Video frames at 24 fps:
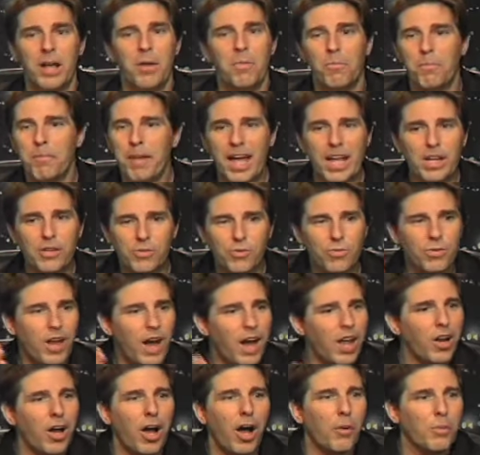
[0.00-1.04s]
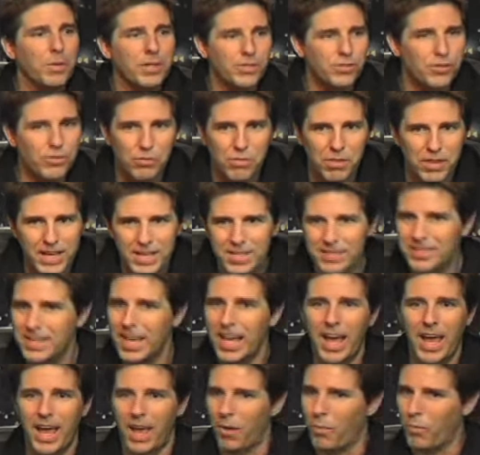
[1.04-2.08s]
Men do not always do this,
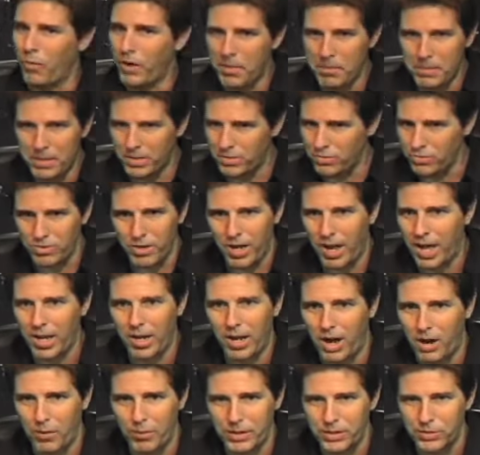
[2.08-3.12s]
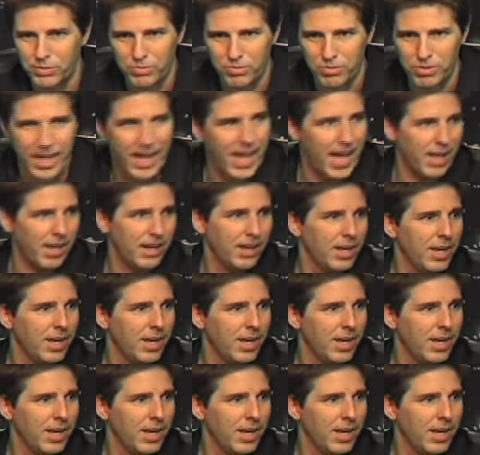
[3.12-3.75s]
and women do not always do that.